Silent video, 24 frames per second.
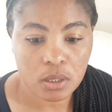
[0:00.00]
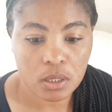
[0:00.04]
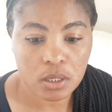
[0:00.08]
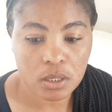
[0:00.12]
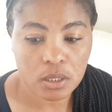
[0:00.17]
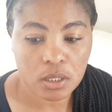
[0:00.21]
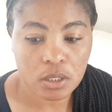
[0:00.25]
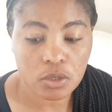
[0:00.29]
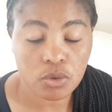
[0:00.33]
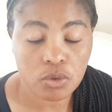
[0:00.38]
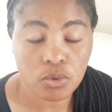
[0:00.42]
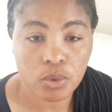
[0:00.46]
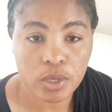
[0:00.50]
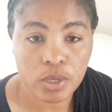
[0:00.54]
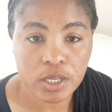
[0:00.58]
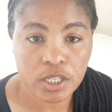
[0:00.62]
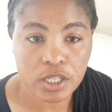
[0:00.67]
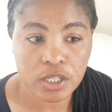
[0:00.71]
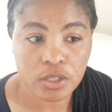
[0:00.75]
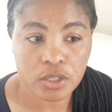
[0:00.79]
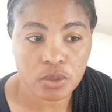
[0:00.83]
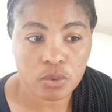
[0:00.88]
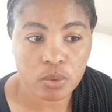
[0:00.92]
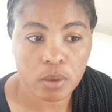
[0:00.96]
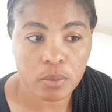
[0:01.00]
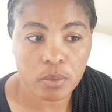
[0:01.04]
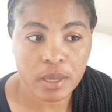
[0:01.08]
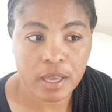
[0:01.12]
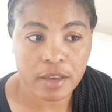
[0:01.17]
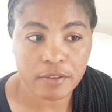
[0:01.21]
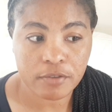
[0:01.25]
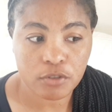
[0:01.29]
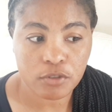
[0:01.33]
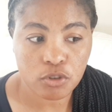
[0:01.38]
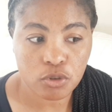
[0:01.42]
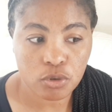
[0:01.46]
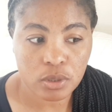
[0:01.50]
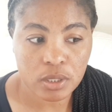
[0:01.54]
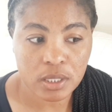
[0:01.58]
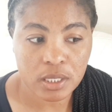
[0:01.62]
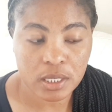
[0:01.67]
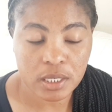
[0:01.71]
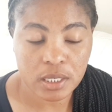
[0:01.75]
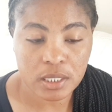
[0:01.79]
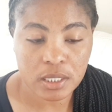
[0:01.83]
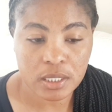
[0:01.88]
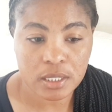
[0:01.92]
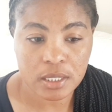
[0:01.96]
in situations where we have
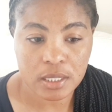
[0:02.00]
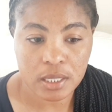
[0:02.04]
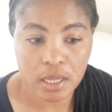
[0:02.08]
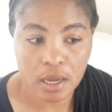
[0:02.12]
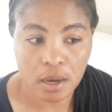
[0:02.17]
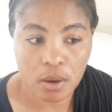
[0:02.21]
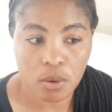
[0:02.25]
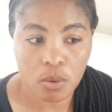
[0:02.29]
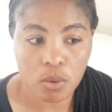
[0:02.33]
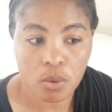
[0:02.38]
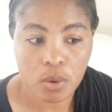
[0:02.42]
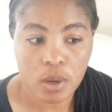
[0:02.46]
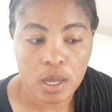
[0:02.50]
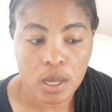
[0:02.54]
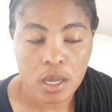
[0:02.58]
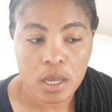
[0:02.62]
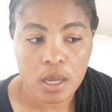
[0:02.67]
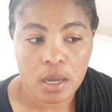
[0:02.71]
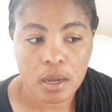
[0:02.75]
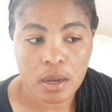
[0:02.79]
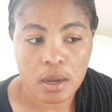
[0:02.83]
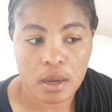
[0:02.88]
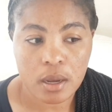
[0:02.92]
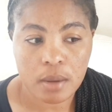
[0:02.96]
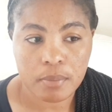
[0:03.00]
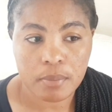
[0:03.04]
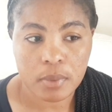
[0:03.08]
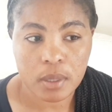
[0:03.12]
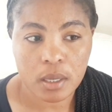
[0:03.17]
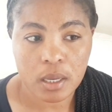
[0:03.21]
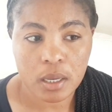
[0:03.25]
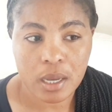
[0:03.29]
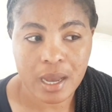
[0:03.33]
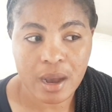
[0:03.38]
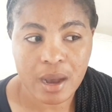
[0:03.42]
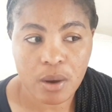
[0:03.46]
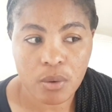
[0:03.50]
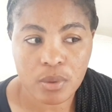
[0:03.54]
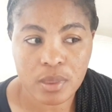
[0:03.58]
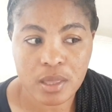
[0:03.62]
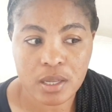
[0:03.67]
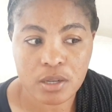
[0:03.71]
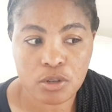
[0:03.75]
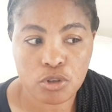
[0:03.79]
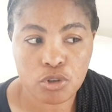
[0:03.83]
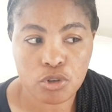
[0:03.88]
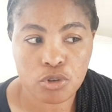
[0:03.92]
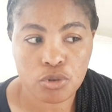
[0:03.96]
children now um, how
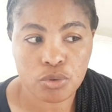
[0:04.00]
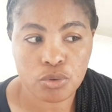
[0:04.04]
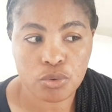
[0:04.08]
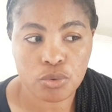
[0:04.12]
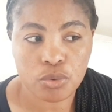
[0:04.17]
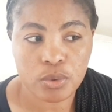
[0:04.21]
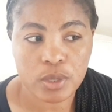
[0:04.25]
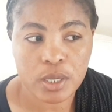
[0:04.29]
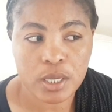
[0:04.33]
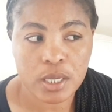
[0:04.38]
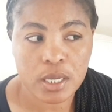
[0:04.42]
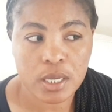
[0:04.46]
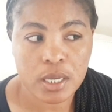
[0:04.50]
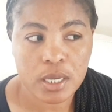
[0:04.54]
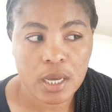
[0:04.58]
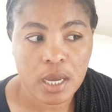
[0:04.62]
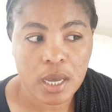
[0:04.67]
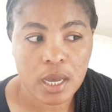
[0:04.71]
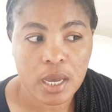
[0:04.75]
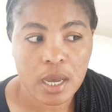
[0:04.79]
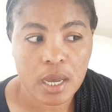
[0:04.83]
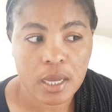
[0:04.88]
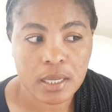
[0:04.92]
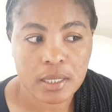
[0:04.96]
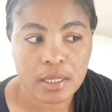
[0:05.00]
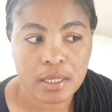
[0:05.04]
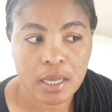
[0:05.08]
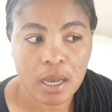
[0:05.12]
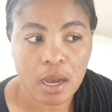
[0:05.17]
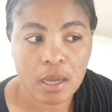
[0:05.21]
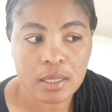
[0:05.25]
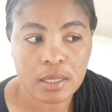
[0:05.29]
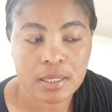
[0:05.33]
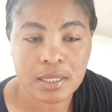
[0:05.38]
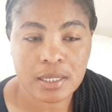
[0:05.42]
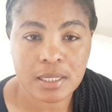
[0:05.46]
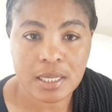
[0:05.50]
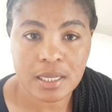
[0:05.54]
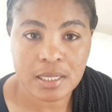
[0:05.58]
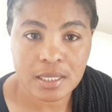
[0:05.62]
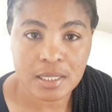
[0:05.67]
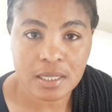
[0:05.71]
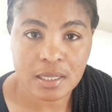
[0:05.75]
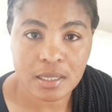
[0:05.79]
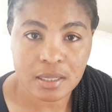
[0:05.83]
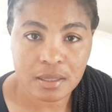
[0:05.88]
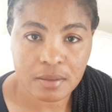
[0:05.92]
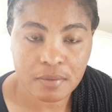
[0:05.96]
then should we uh,
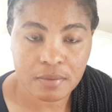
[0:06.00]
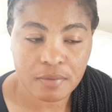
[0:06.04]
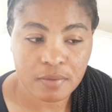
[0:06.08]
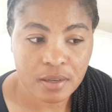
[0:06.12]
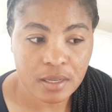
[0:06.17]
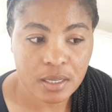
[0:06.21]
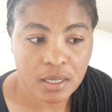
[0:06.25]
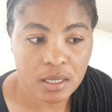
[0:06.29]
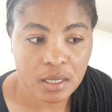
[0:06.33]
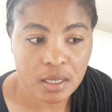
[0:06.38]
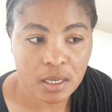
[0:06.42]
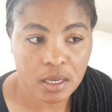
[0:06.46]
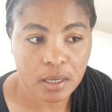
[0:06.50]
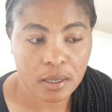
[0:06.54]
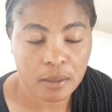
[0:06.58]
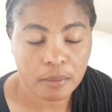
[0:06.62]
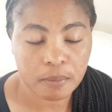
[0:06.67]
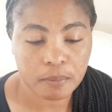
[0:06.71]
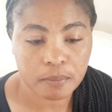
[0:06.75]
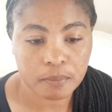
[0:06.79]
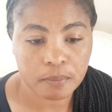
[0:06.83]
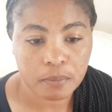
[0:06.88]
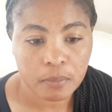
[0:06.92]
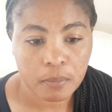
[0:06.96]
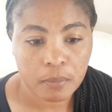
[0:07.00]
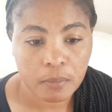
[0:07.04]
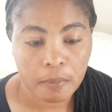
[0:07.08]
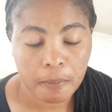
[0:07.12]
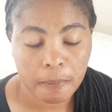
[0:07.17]
sensitively um,